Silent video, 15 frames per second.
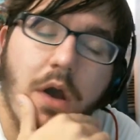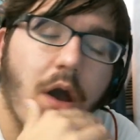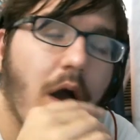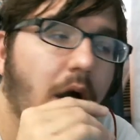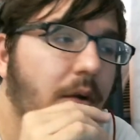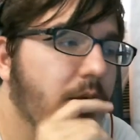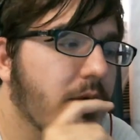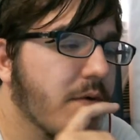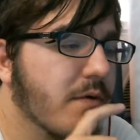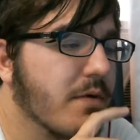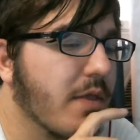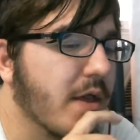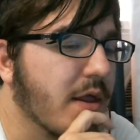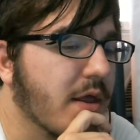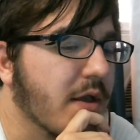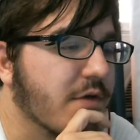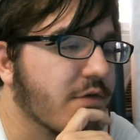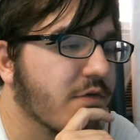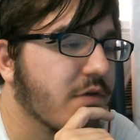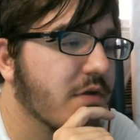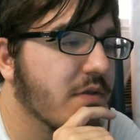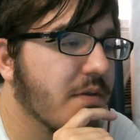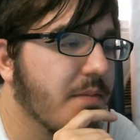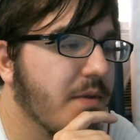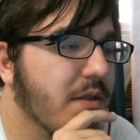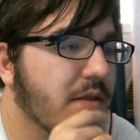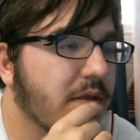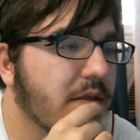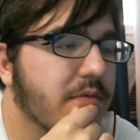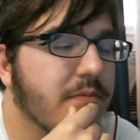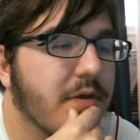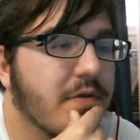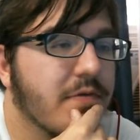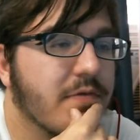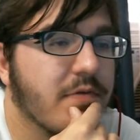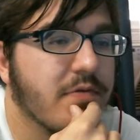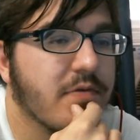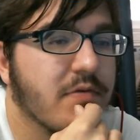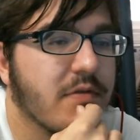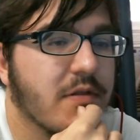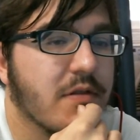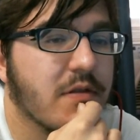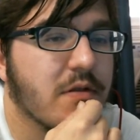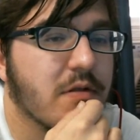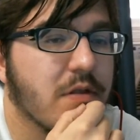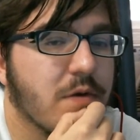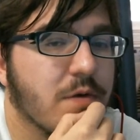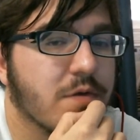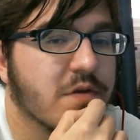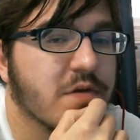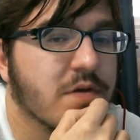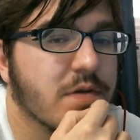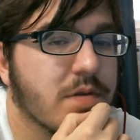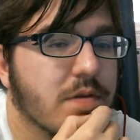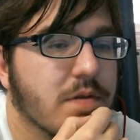I wonder that, actually, because, I mean, it doesn't make sense that they'd close it.